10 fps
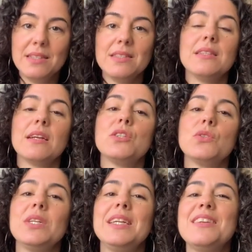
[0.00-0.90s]

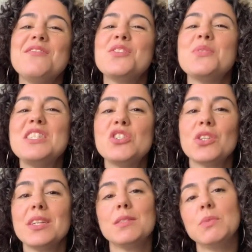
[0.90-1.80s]
sexually influential
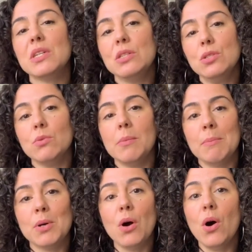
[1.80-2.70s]
experience you
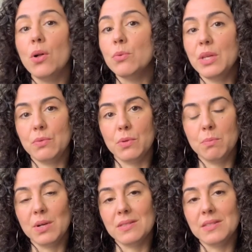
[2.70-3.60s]
remember all the way through to
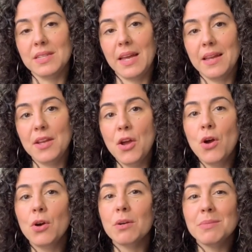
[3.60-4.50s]
present day.
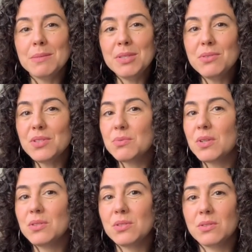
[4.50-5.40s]
Or maybe you just want
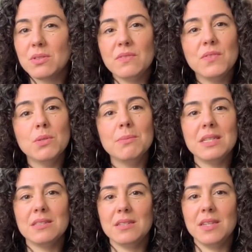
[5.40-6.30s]
to journal a few
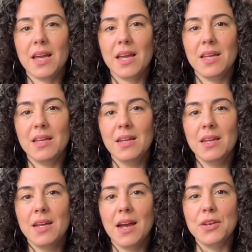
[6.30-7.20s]
minutes a day
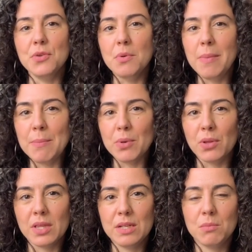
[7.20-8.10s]
and you remember a
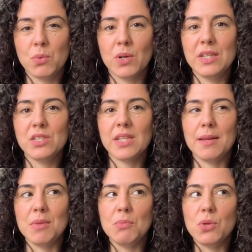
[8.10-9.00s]
little more each day.
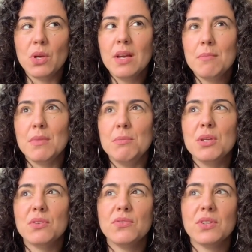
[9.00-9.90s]
Maybe
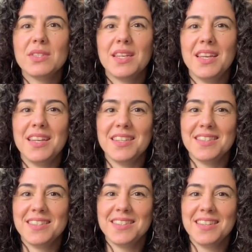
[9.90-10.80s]
your first
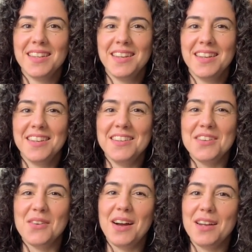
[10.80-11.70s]
kiss. You know,